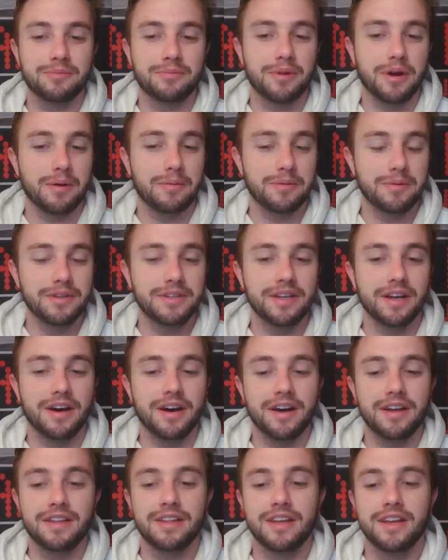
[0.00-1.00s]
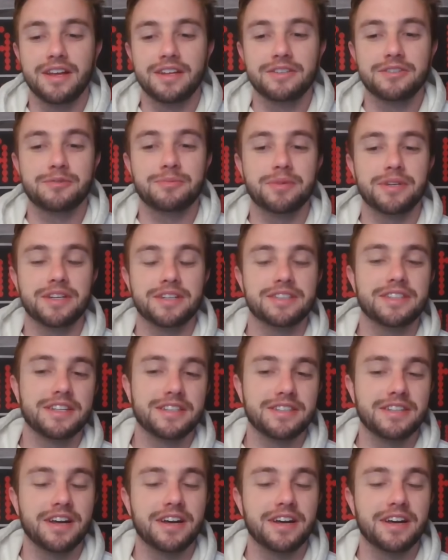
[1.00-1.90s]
Probably not, just because that's